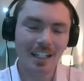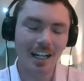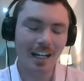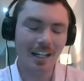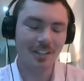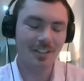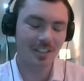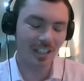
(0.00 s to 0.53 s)

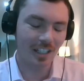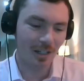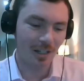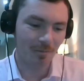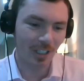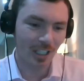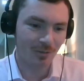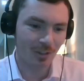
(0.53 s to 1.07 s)
And
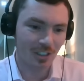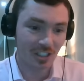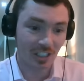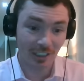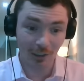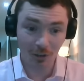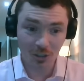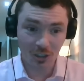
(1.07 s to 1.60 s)
if it's
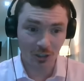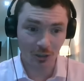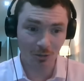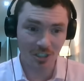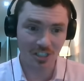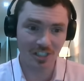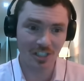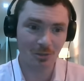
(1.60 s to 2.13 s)
illogical,
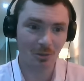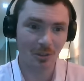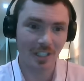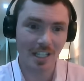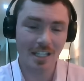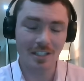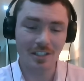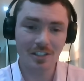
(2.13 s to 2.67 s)
which this one
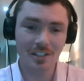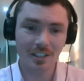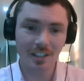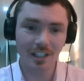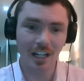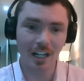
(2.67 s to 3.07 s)
is,